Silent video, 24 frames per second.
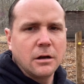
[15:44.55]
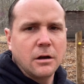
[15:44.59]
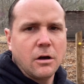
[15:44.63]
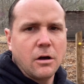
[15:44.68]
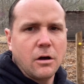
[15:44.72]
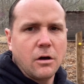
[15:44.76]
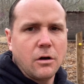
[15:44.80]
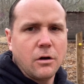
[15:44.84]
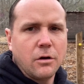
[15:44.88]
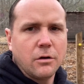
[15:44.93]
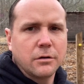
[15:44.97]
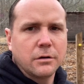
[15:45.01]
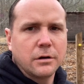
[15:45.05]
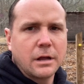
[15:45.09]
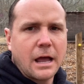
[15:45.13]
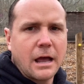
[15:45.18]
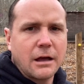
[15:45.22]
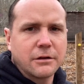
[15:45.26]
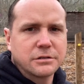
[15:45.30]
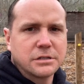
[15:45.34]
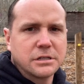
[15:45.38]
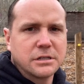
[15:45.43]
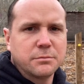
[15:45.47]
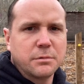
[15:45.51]
on
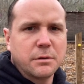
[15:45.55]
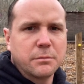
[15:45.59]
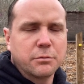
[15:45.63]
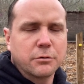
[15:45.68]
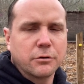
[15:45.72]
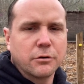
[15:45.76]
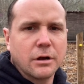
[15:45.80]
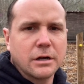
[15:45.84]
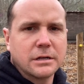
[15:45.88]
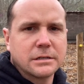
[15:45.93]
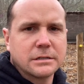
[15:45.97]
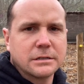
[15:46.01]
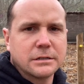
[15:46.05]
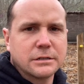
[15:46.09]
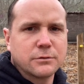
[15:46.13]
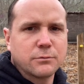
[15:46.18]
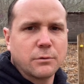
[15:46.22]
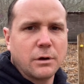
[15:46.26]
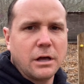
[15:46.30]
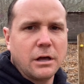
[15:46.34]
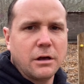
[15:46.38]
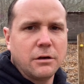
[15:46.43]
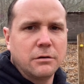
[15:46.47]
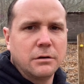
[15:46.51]
how she's been progressing as
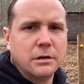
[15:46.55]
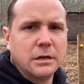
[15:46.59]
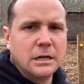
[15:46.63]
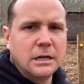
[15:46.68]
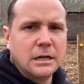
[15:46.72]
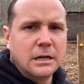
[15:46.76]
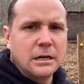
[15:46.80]
well.